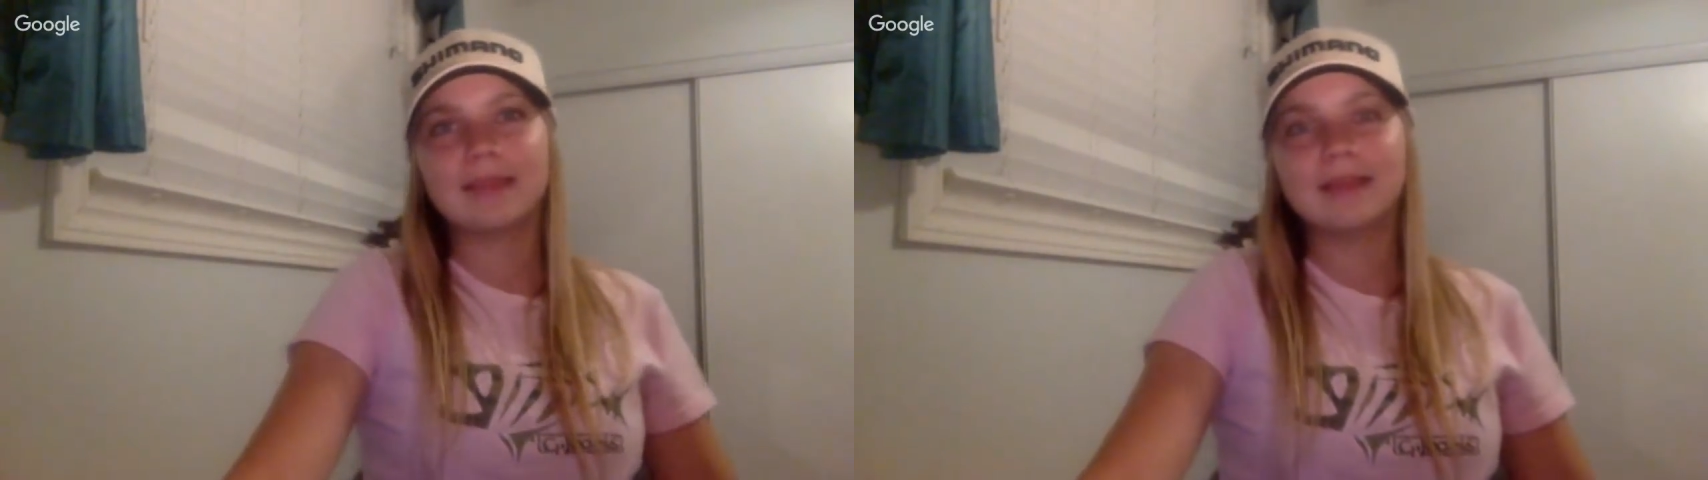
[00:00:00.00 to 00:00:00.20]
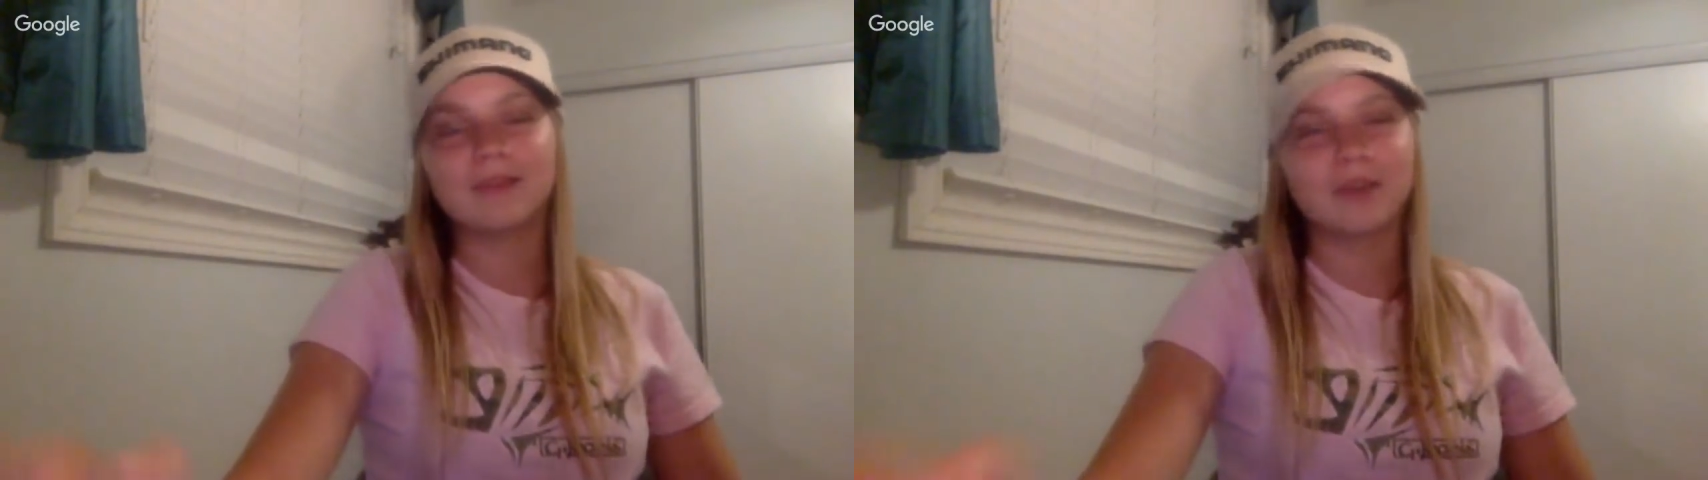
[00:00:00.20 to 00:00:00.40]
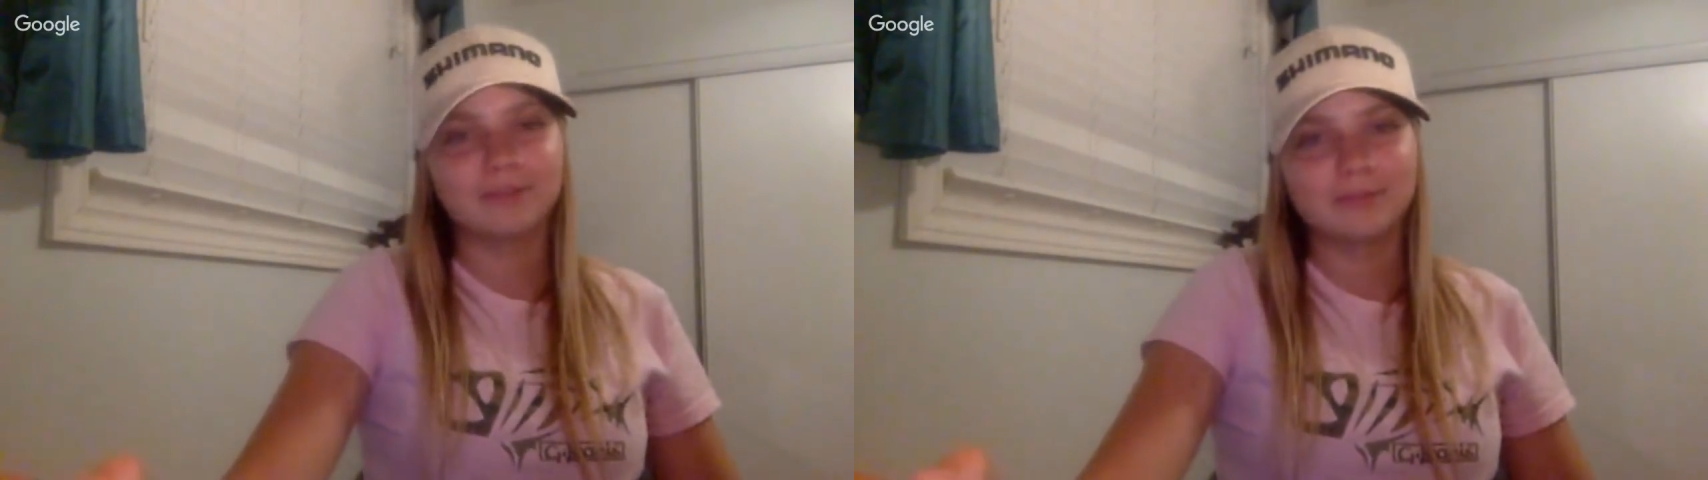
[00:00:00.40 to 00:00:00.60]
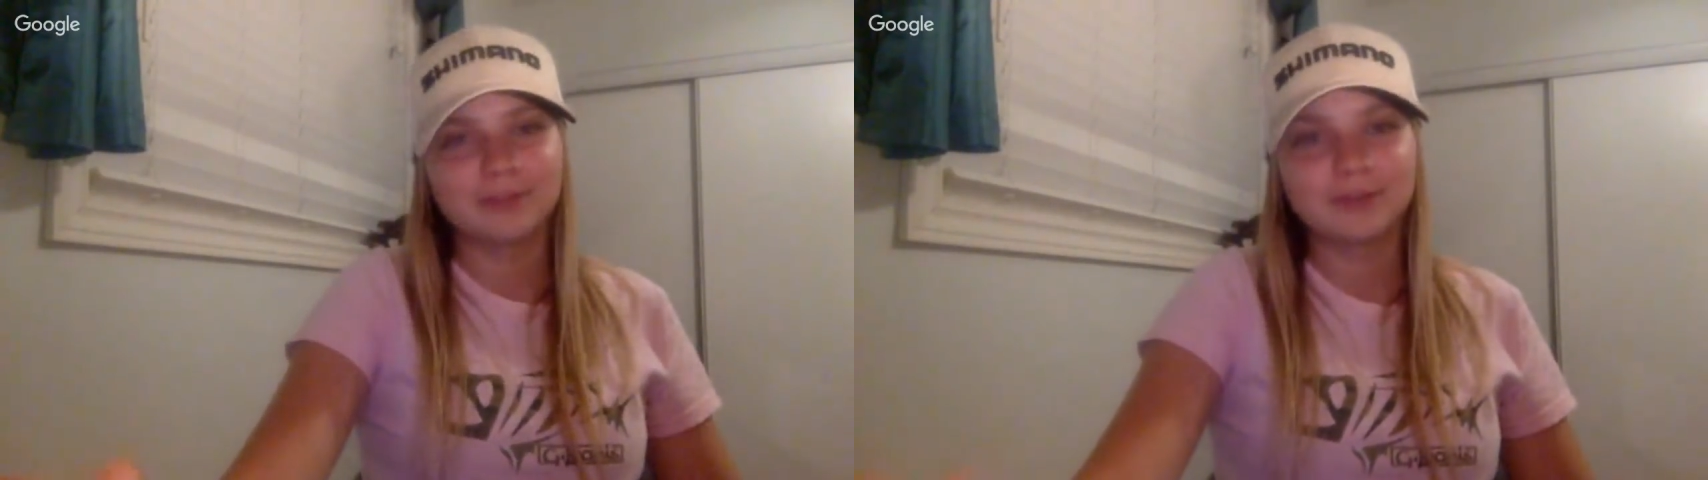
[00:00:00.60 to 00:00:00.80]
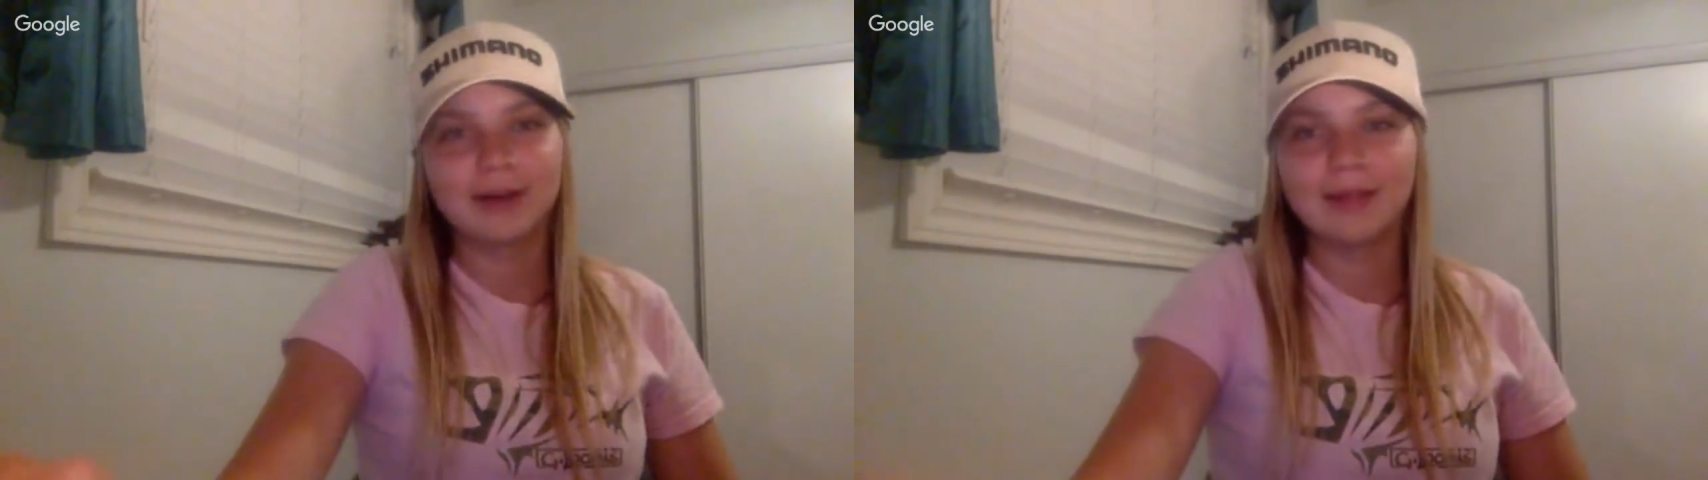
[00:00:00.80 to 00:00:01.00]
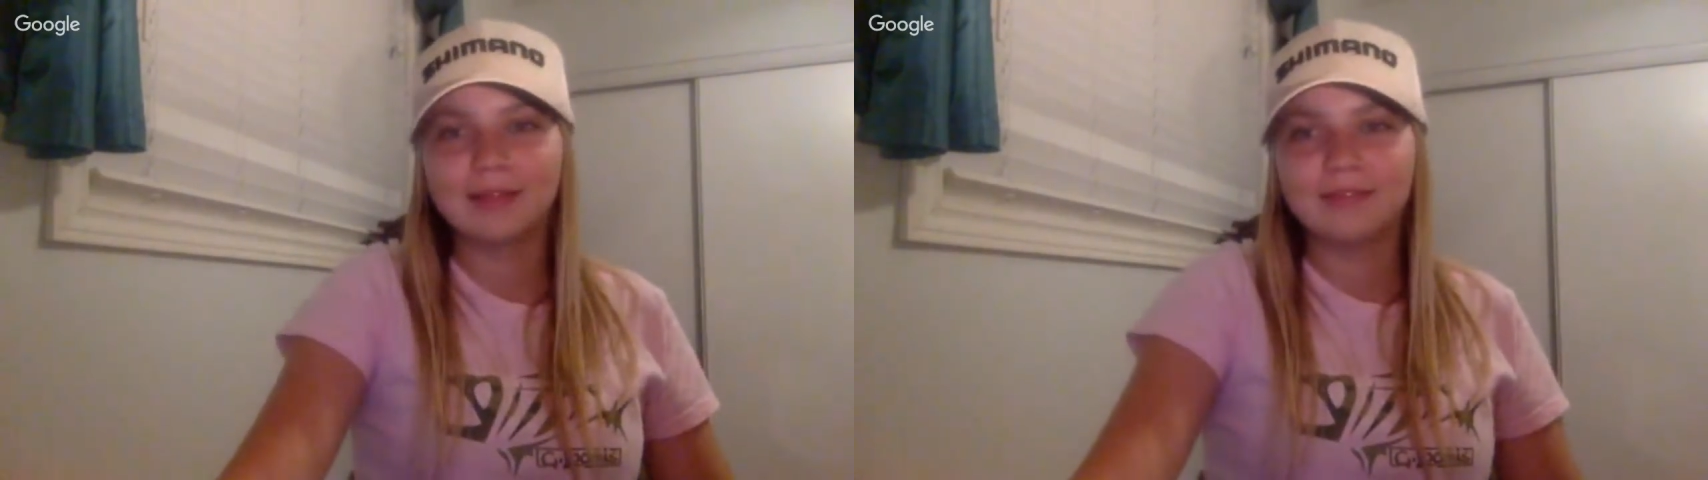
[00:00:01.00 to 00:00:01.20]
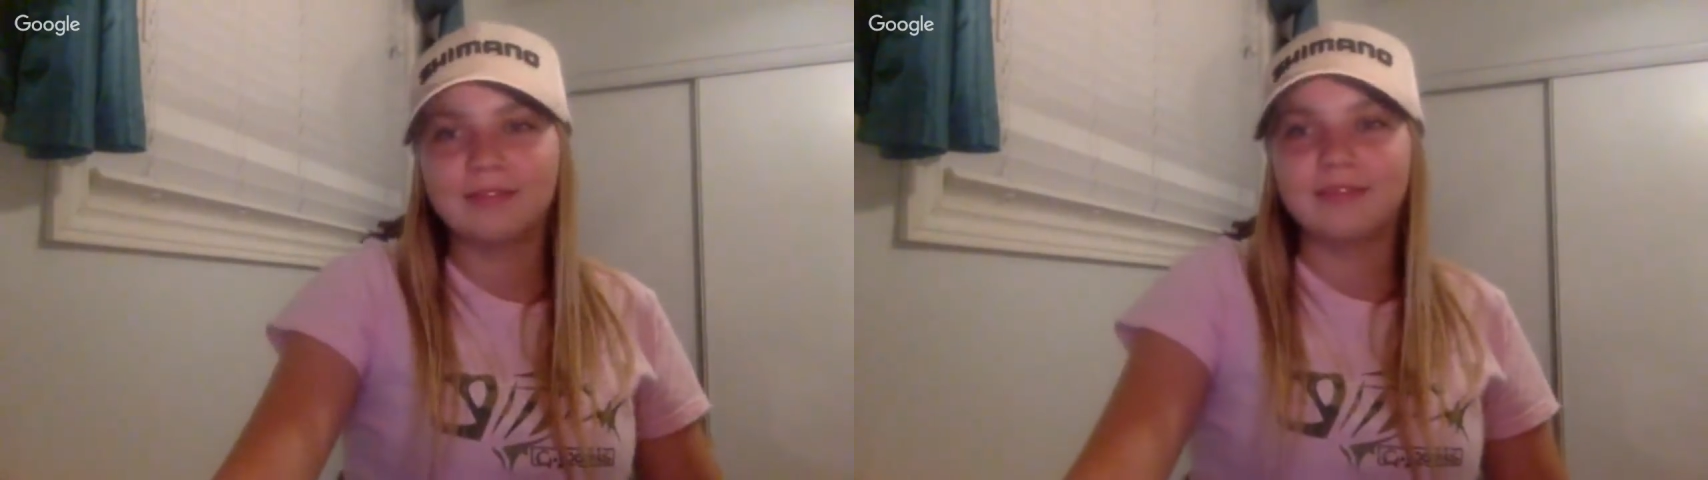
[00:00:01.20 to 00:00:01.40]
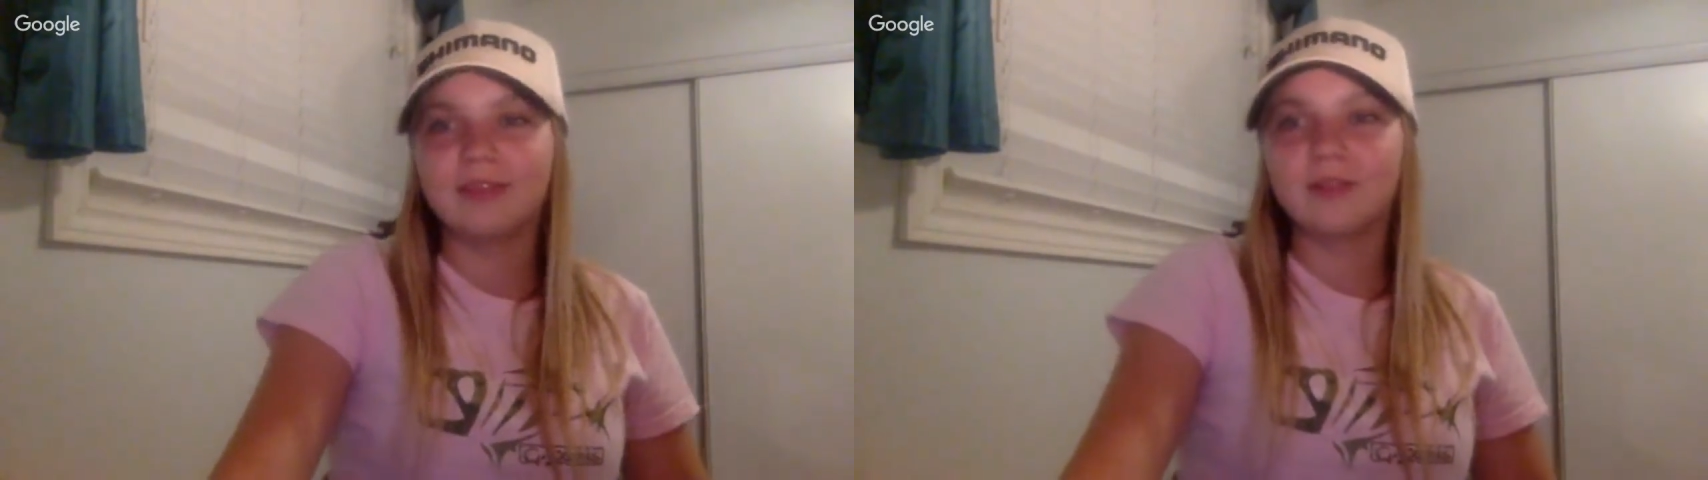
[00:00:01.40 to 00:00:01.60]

It's awesome too. I like the DC a